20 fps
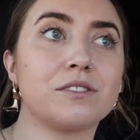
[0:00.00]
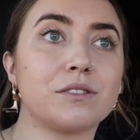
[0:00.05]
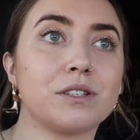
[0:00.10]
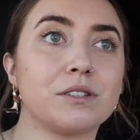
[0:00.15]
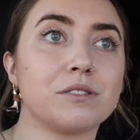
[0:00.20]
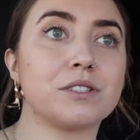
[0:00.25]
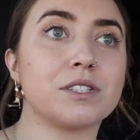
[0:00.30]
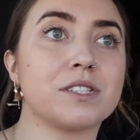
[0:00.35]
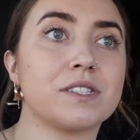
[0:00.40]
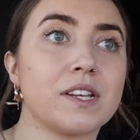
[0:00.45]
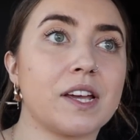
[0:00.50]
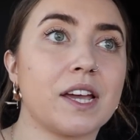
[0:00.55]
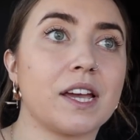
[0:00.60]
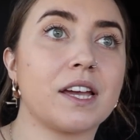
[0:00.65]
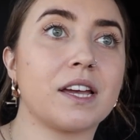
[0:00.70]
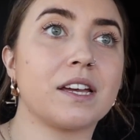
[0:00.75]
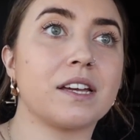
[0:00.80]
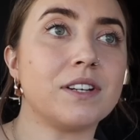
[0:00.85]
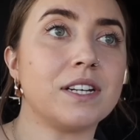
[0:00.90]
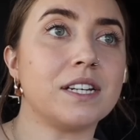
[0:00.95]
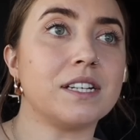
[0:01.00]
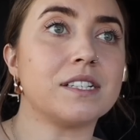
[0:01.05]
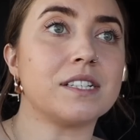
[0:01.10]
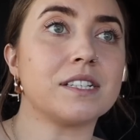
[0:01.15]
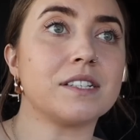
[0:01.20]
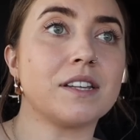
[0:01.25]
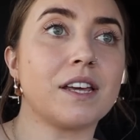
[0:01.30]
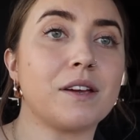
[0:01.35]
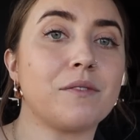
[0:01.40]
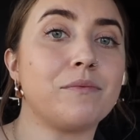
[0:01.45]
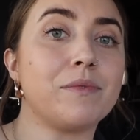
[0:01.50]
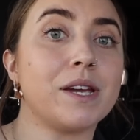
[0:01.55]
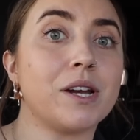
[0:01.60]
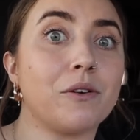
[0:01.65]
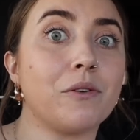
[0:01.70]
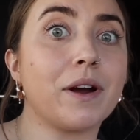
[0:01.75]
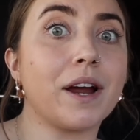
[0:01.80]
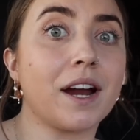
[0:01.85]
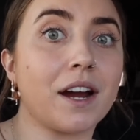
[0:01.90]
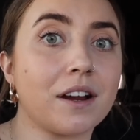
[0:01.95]
So he was just saying we need to like be
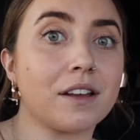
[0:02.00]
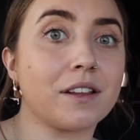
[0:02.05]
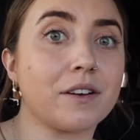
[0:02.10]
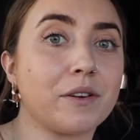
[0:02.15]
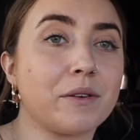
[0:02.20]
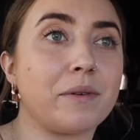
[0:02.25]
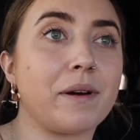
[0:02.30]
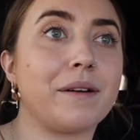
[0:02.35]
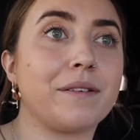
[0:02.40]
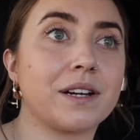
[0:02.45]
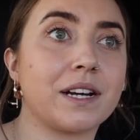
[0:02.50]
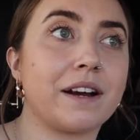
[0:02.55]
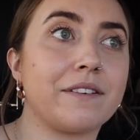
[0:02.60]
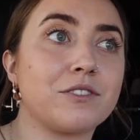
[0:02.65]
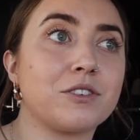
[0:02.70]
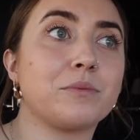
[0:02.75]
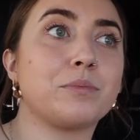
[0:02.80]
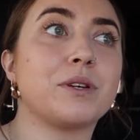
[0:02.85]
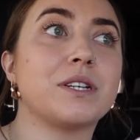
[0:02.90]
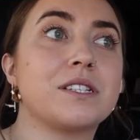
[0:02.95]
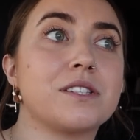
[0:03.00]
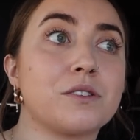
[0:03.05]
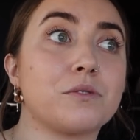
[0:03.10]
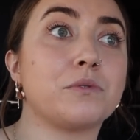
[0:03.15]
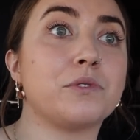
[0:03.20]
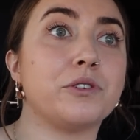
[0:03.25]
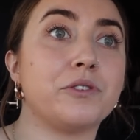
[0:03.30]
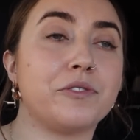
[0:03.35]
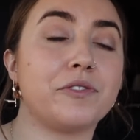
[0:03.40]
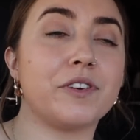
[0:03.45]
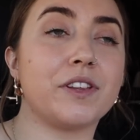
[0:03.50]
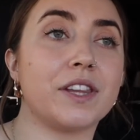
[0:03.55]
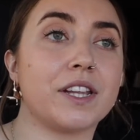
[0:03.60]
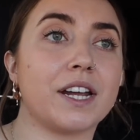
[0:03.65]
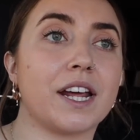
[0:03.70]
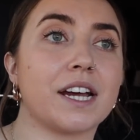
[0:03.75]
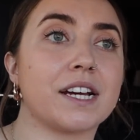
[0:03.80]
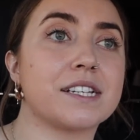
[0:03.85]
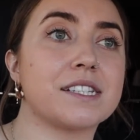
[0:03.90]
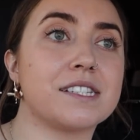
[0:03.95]
aware that we're probably gonna have to replace the roof in the
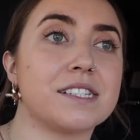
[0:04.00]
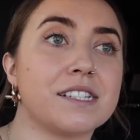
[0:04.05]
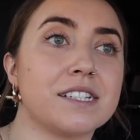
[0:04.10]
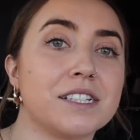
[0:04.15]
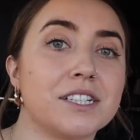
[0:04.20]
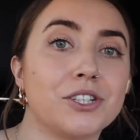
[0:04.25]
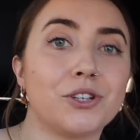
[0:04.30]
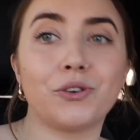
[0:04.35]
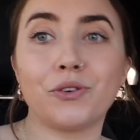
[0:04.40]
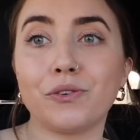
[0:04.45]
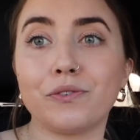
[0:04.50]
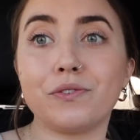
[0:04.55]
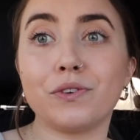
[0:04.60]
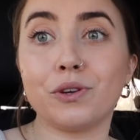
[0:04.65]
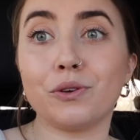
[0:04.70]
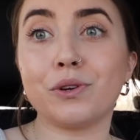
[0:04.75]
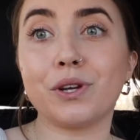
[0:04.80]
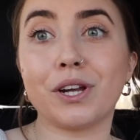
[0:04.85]
next few